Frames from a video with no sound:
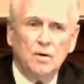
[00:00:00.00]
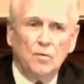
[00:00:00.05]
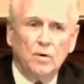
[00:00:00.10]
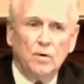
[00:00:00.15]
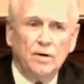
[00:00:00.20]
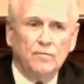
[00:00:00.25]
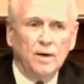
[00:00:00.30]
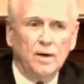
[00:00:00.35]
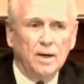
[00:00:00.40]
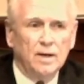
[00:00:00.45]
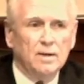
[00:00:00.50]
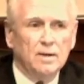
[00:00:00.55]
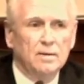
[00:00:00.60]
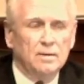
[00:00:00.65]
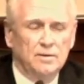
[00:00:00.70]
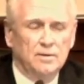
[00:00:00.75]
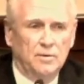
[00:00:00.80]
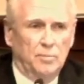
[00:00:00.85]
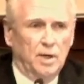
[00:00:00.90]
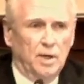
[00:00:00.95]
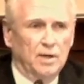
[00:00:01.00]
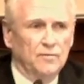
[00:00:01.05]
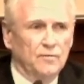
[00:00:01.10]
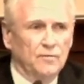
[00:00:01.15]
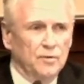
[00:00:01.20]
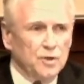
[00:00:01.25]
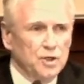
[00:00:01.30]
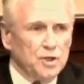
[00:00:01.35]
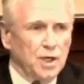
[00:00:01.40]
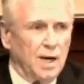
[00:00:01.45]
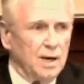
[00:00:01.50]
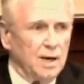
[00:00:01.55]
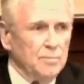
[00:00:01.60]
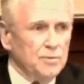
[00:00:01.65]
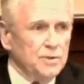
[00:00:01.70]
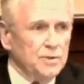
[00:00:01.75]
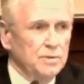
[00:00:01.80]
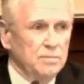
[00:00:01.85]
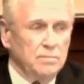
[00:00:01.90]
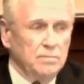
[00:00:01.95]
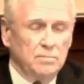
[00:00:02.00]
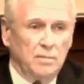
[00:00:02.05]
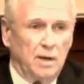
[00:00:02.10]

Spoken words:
We've had demand for jobs